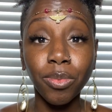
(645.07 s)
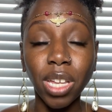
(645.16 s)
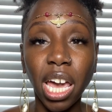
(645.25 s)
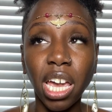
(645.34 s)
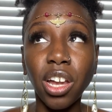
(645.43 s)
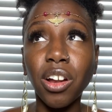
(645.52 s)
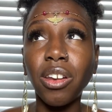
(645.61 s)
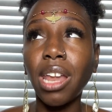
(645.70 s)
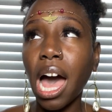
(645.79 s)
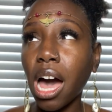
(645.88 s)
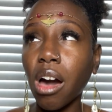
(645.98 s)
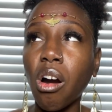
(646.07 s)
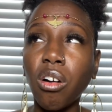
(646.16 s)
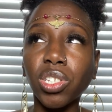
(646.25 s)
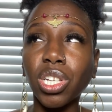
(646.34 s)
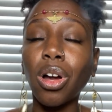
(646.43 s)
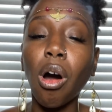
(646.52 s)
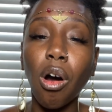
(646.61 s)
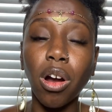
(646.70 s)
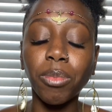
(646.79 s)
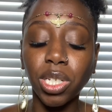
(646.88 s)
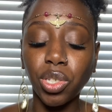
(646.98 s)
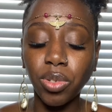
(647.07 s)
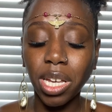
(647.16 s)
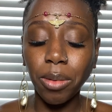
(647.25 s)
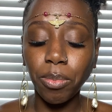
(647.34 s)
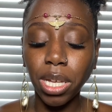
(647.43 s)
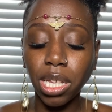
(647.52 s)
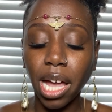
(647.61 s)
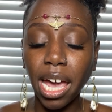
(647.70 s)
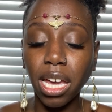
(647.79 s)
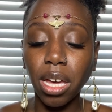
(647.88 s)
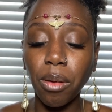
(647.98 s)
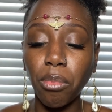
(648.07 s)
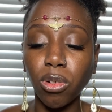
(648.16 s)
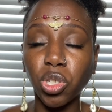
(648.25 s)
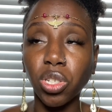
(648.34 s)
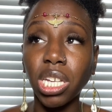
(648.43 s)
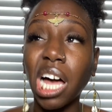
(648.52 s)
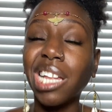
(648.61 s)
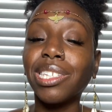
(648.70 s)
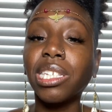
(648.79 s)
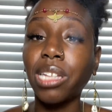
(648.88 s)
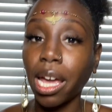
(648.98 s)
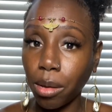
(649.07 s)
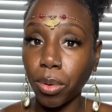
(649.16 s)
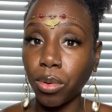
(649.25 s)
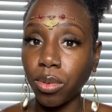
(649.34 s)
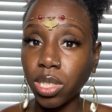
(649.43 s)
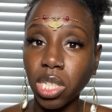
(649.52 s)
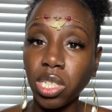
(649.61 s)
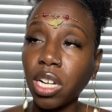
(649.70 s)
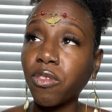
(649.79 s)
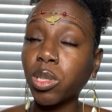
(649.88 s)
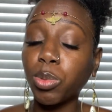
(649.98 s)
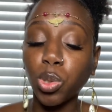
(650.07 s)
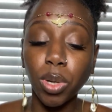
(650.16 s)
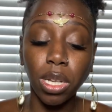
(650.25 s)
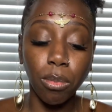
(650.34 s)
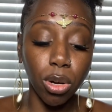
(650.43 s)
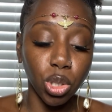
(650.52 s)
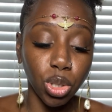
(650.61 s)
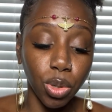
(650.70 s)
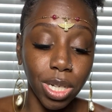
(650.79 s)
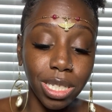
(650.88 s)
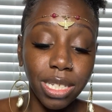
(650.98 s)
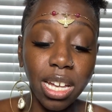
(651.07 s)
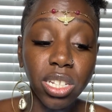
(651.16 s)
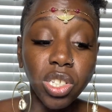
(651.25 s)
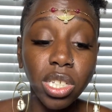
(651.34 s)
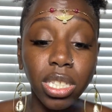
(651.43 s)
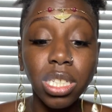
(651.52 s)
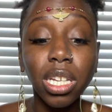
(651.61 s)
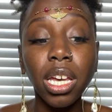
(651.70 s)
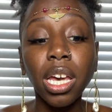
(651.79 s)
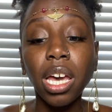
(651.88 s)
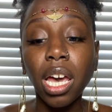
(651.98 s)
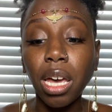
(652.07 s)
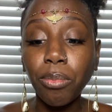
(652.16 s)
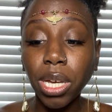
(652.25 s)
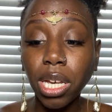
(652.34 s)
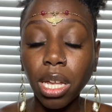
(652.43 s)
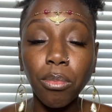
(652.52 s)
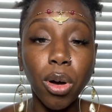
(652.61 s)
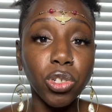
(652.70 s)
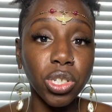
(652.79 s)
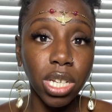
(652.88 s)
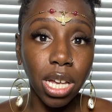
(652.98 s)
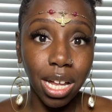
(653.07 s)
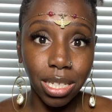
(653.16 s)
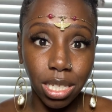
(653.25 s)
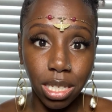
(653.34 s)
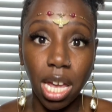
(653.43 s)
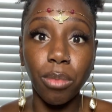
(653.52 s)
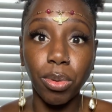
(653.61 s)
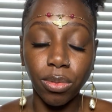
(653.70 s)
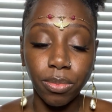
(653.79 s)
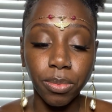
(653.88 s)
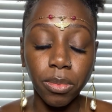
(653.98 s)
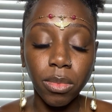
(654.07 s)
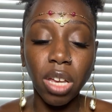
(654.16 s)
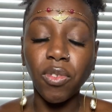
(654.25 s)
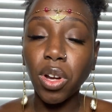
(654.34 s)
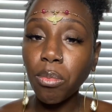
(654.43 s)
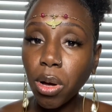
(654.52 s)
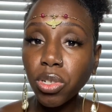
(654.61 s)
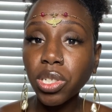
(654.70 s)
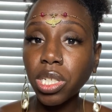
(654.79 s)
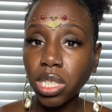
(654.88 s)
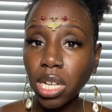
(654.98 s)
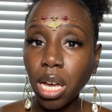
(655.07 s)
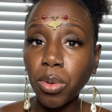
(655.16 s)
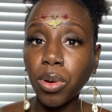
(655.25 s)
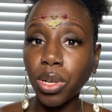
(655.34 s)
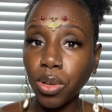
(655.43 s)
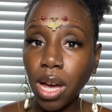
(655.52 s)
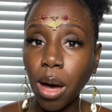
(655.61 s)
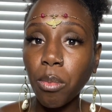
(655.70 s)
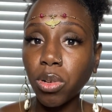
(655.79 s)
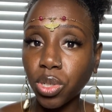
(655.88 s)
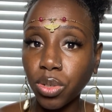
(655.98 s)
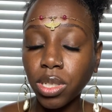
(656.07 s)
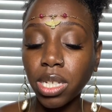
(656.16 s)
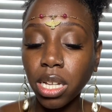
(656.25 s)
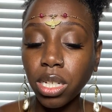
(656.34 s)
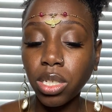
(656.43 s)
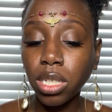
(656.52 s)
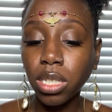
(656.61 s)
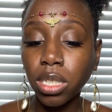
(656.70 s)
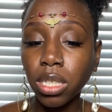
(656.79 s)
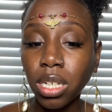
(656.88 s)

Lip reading: and you're not causing harm, because you can be like emotionally unstable. It's a difference between emotional intelligence and being emotionally unstable. If you're emotionally stable and you got emotional intelligence,